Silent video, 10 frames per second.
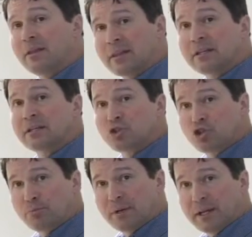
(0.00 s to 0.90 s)
the
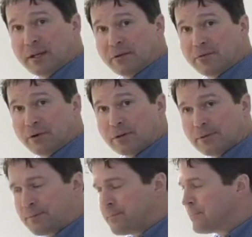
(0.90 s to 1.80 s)
supinated foot.
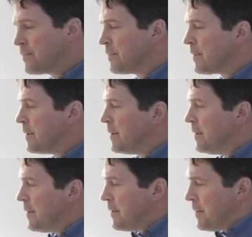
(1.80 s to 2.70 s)

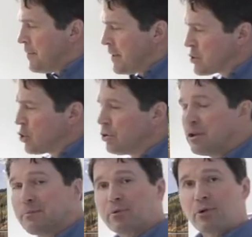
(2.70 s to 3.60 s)
Let's go to
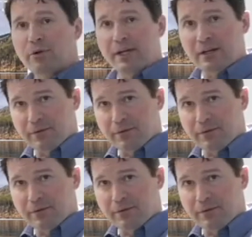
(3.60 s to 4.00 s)
the pronated